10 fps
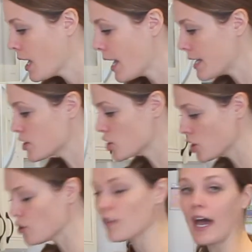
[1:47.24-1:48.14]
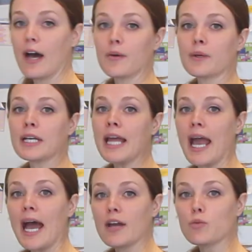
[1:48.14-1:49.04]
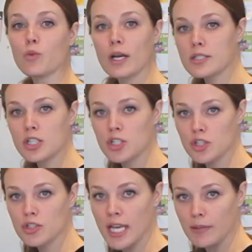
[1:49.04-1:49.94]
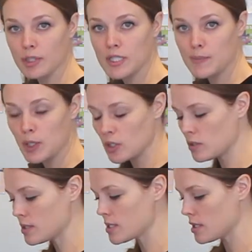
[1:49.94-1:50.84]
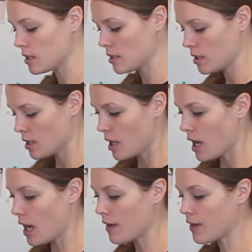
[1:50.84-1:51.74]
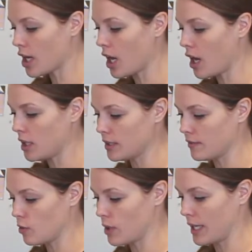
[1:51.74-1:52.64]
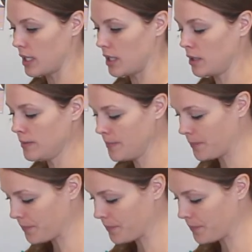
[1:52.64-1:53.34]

And to that, we're going to add 1 to 2 tablespoons of our olive oil.